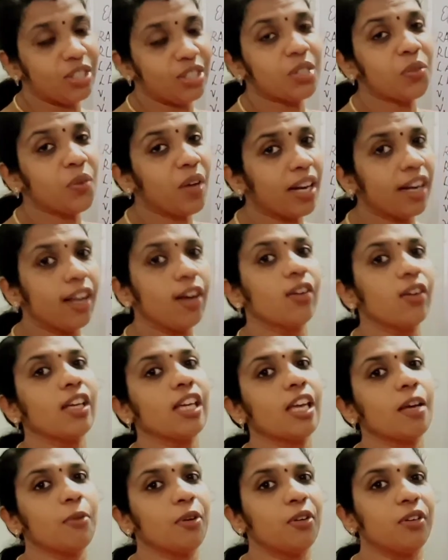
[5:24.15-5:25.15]
We are talking
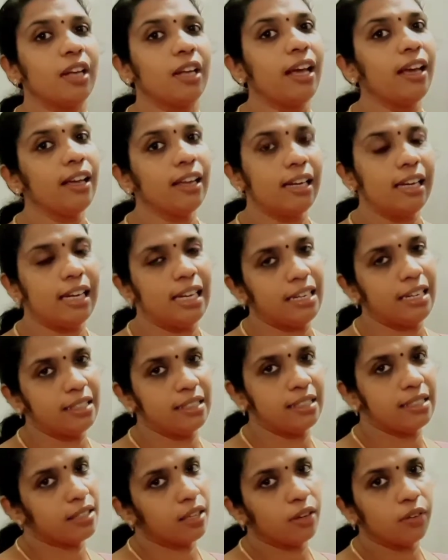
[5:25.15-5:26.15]
about the
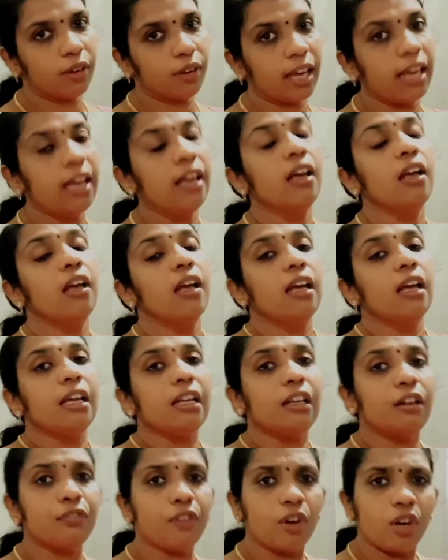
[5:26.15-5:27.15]
leads. Okay. In the
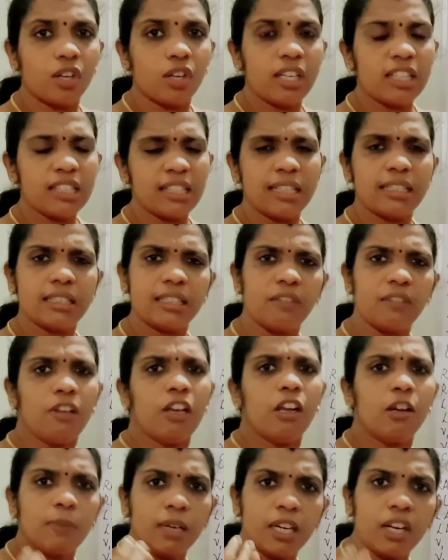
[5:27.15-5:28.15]
following session, we will
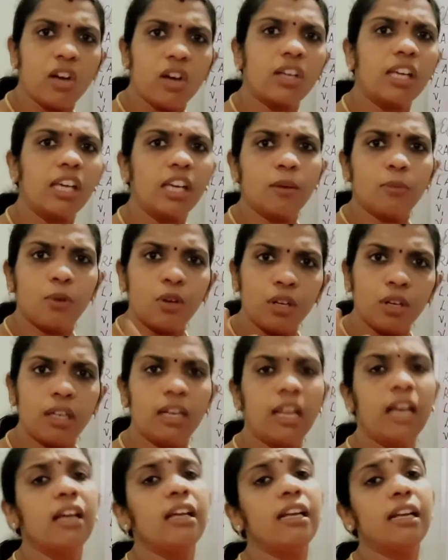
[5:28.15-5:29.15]
be talking about the
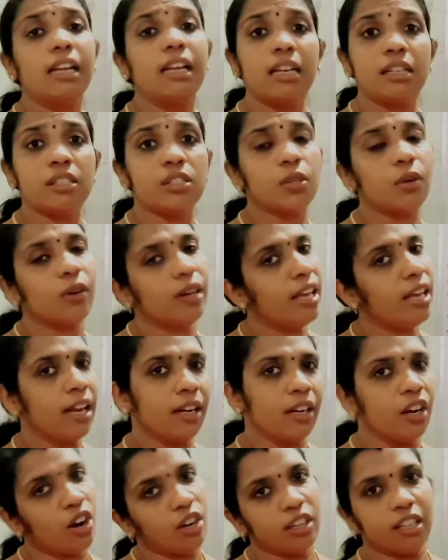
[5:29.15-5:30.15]
leads only and
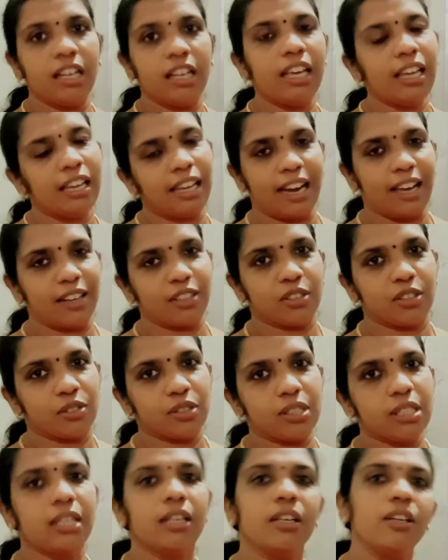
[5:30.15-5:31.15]
not the
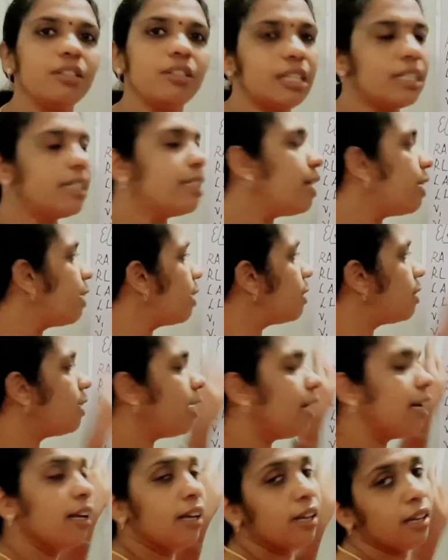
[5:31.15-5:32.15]
electrodes. You just understand?
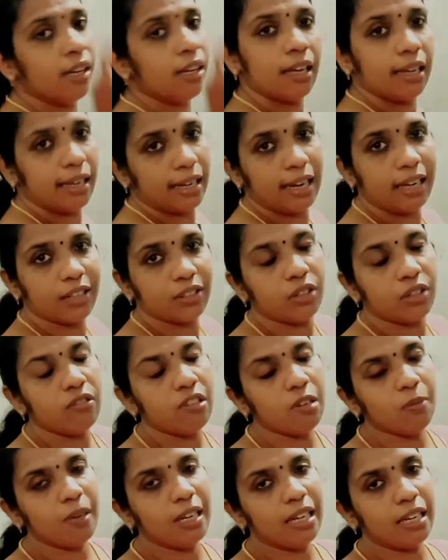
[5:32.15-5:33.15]
Electrode will
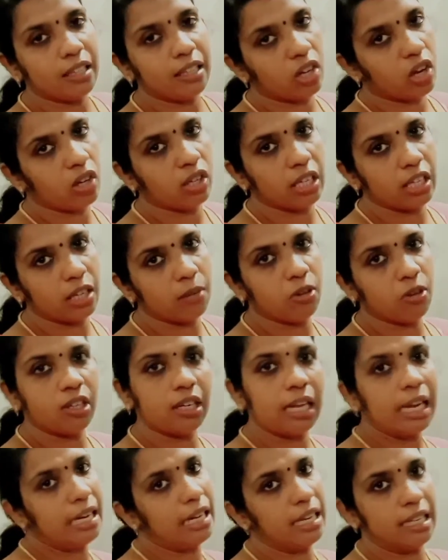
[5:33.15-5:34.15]
be talking about the
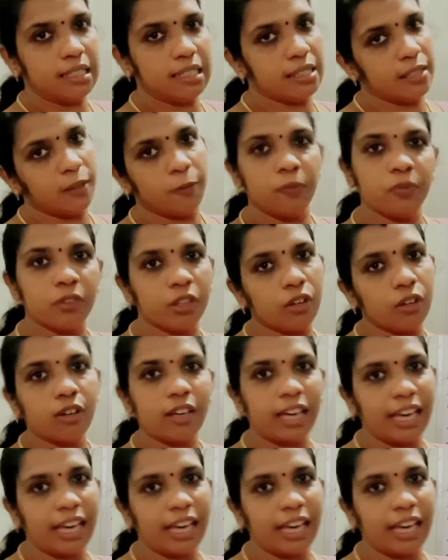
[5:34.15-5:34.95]
leads. Okay.